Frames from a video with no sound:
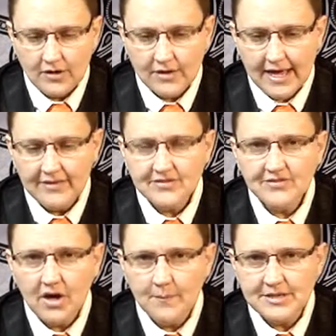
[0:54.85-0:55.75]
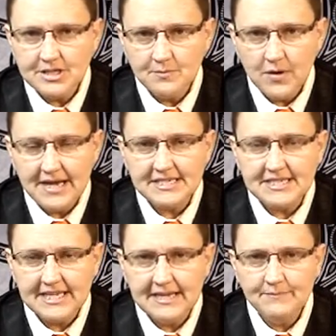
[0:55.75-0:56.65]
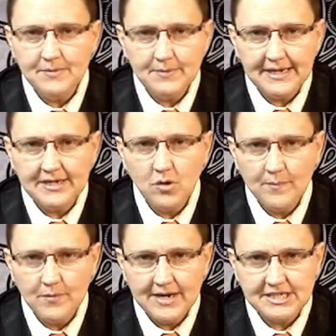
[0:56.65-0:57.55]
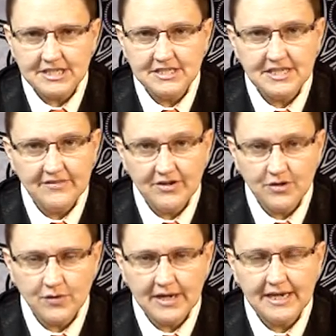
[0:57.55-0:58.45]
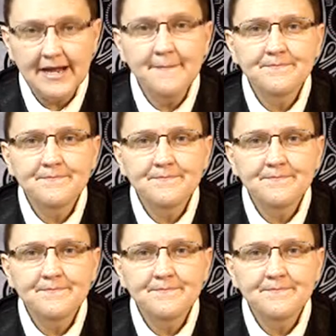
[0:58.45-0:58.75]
Okay, this has all been suppressed to keep the big corporations and their greed